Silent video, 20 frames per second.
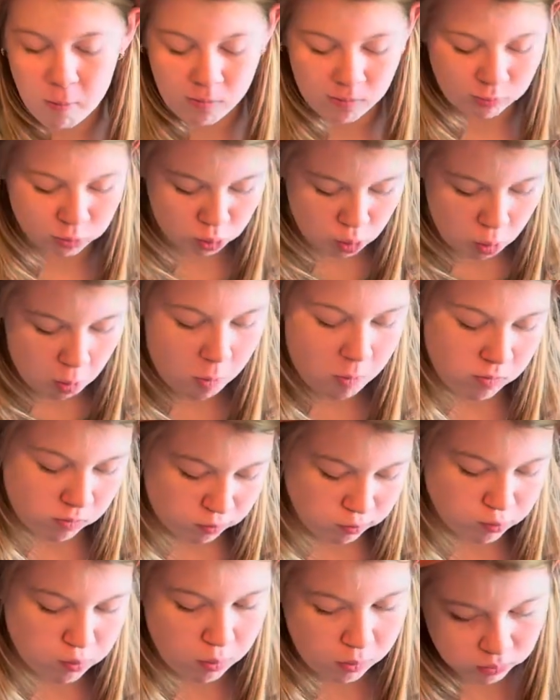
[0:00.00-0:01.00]
Mama will be
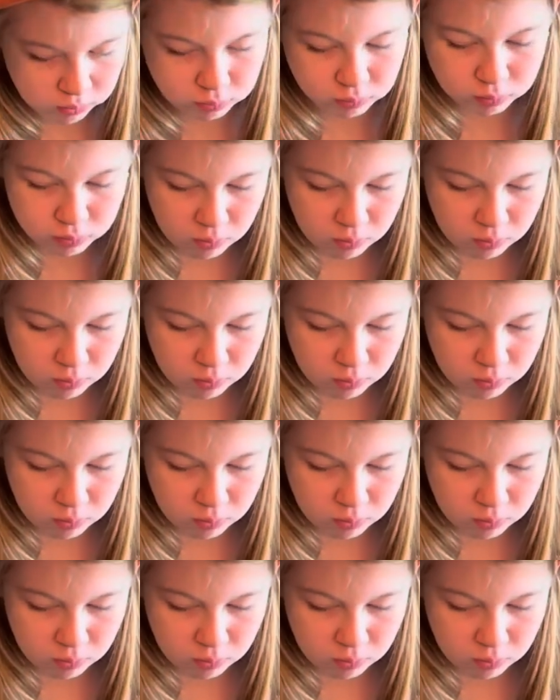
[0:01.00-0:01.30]
happy.